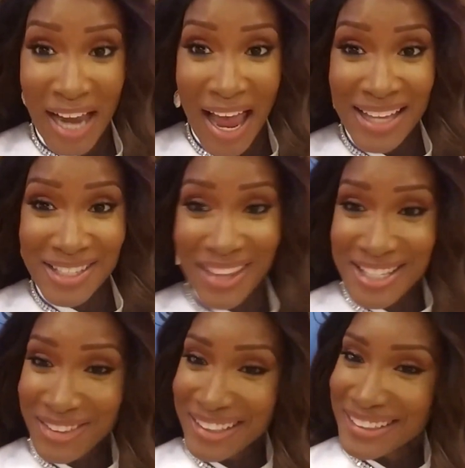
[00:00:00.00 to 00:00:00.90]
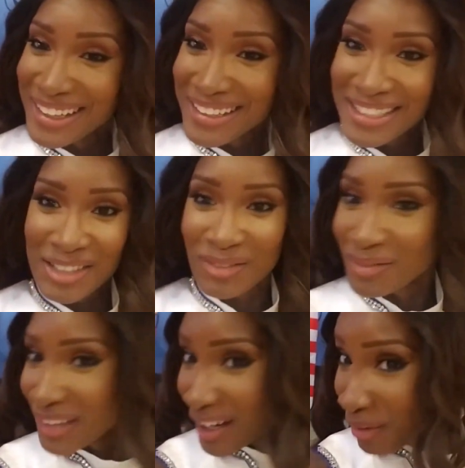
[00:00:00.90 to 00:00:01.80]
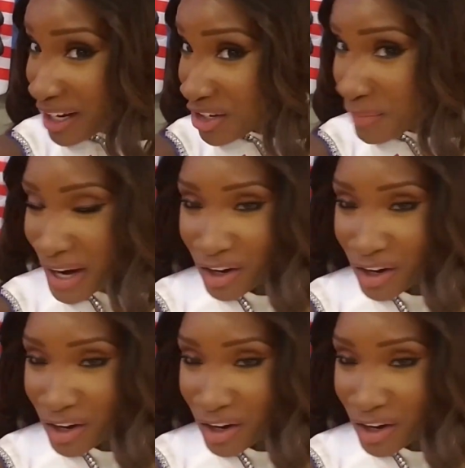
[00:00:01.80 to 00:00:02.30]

hat? So that's what he did. It's like right under my